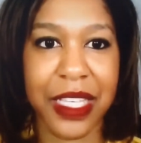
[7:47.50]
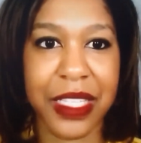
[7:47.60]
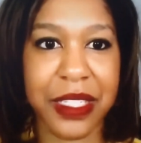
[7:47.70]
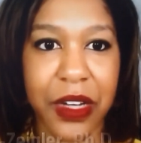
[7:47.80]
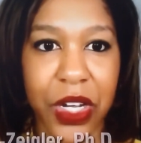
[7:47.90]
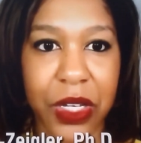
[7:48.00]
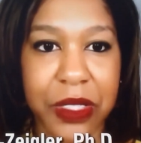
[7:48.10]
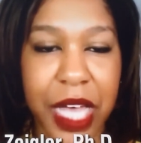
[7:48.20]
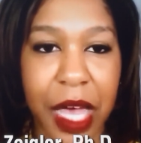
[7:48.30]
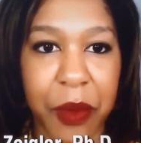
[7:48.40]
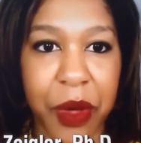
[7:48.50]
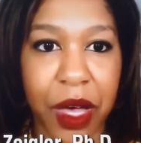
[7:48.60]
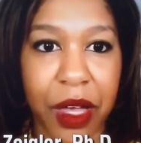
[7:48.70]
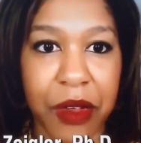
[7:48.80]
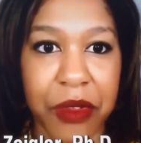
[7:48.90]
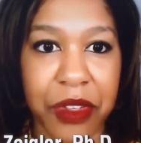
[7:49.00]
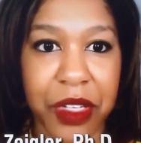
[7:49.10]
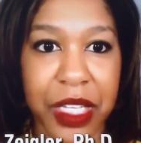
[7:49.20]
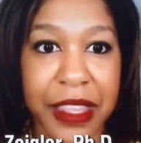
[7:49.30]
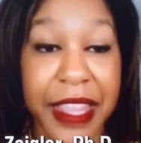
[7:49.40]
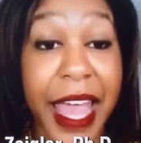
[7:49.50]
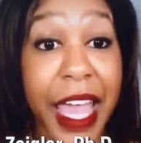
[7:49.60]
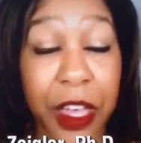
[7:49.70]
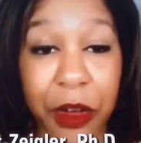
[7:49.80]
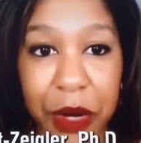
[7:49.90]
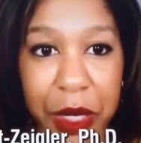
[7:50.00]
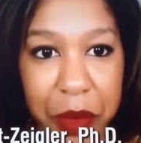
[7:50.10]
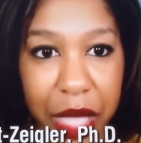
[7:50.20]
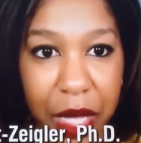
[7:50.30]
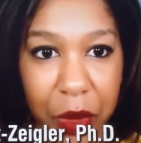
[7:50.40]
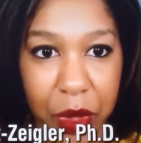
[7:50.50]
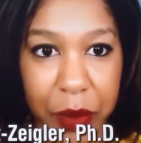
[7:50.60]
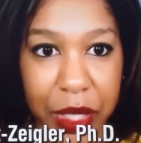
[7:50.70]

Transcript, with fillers: The stereotype of the angry Black